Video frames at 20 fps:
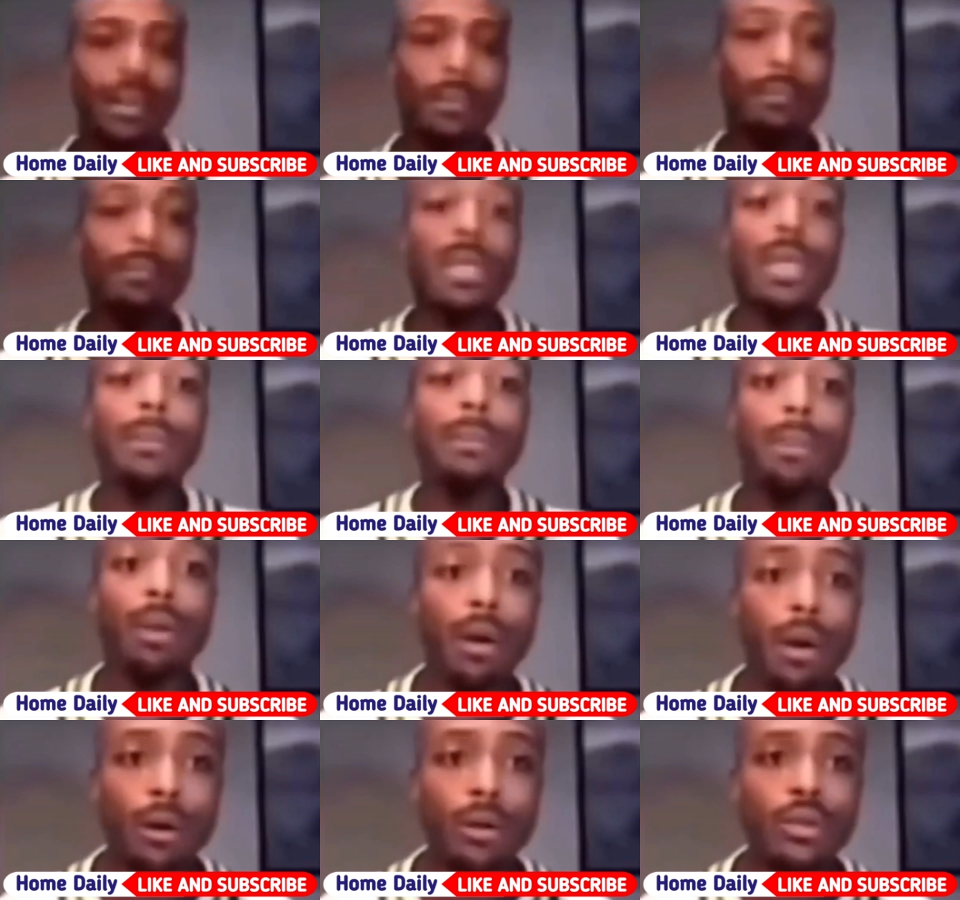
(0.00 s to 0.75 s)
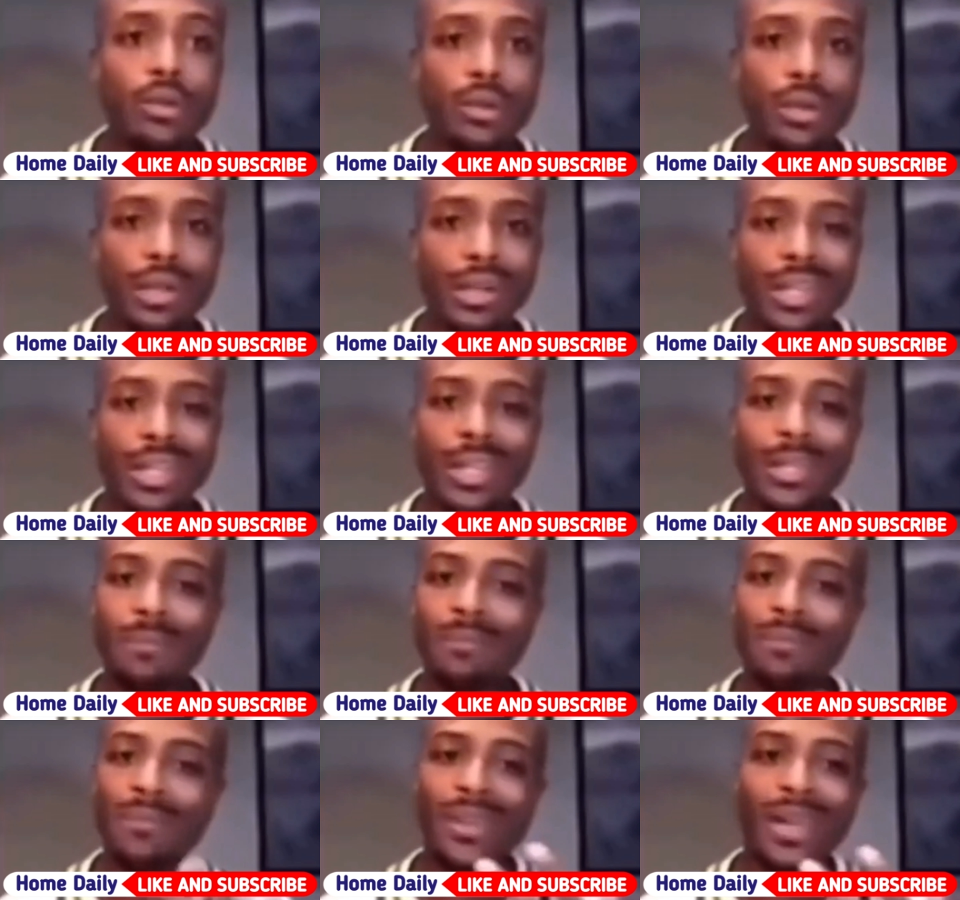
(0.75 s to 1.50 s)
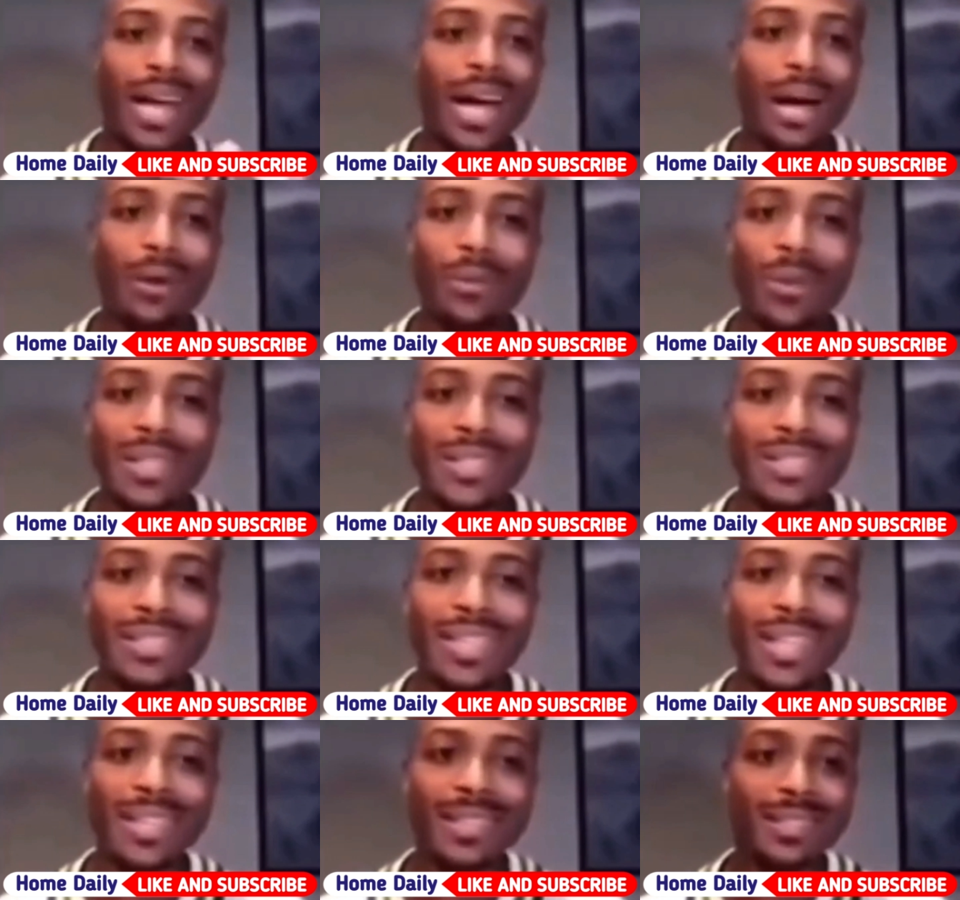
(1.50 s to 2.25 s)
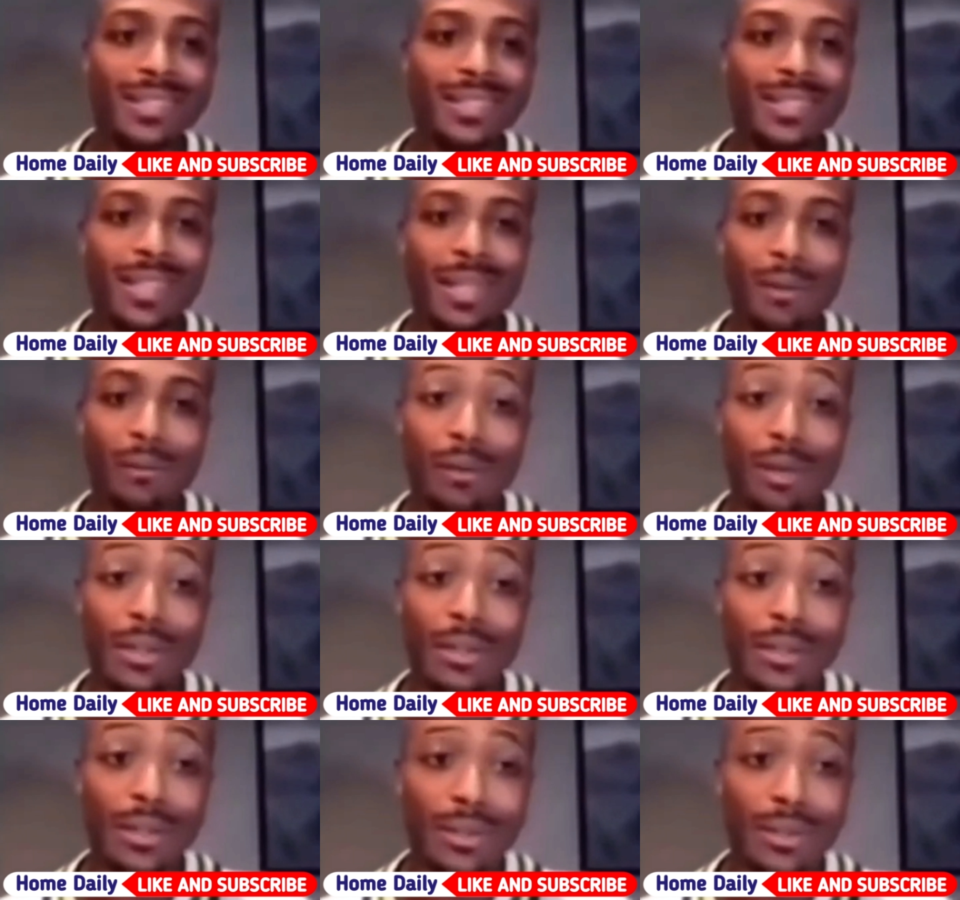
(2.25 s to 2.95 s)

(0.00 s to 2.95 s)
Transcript: Me personally, I wouldn't take this level of